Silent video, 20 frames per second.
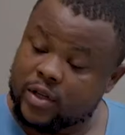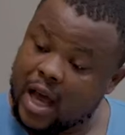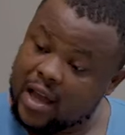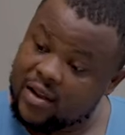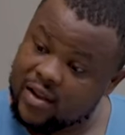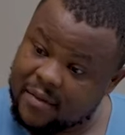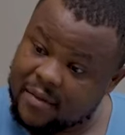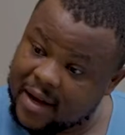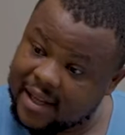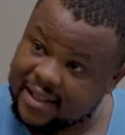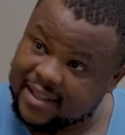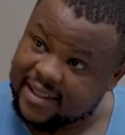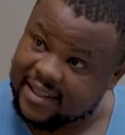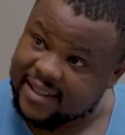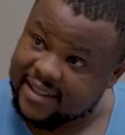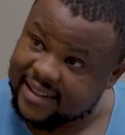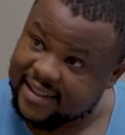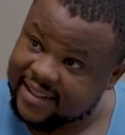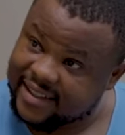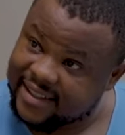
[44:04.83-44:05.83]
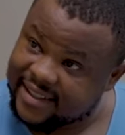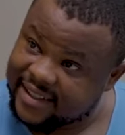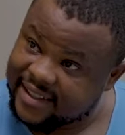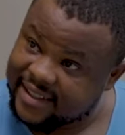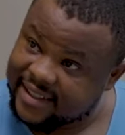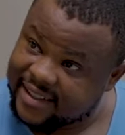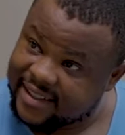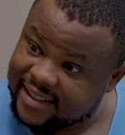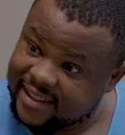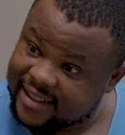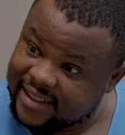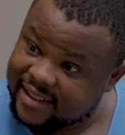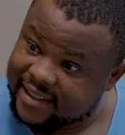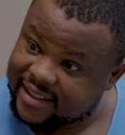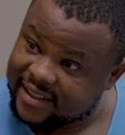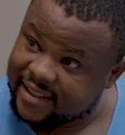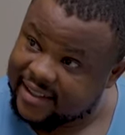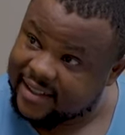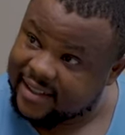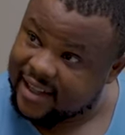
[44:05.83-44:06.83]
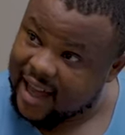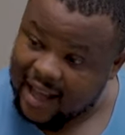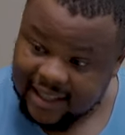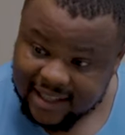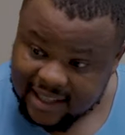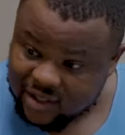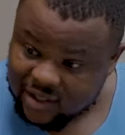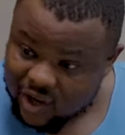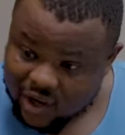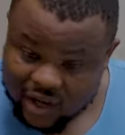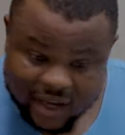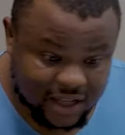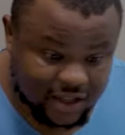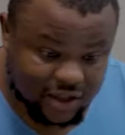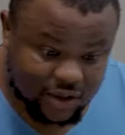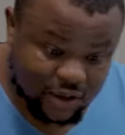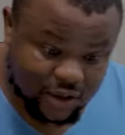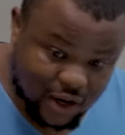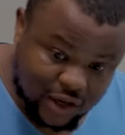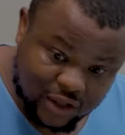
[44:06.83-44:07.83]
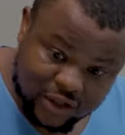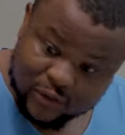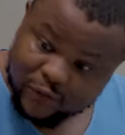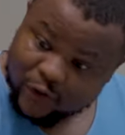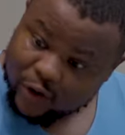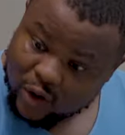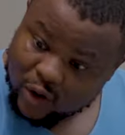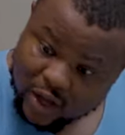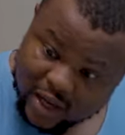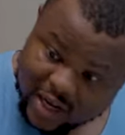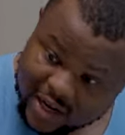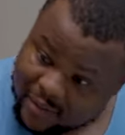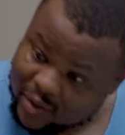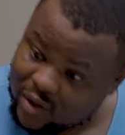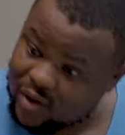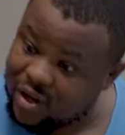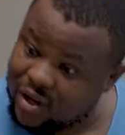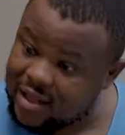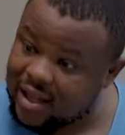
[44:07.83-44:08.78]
Can you imagine? At this your age, you rush, you follow any, you